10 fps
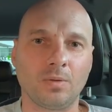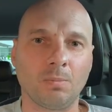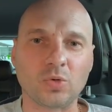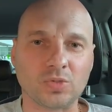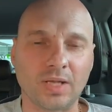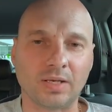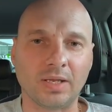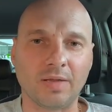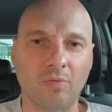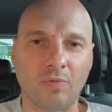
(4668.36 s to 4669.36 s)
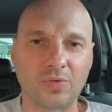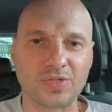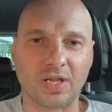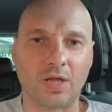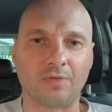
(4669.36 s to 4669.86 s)
Most likely everyone will
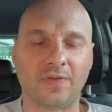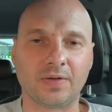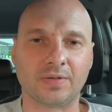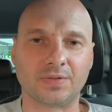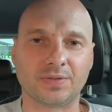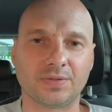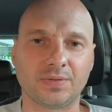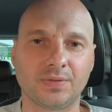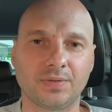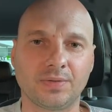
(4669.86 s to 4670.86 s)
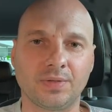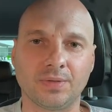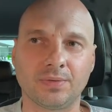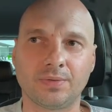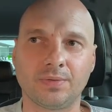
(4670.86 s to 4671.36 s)
take out finance, you
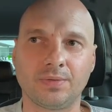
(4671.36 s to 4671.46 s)
know.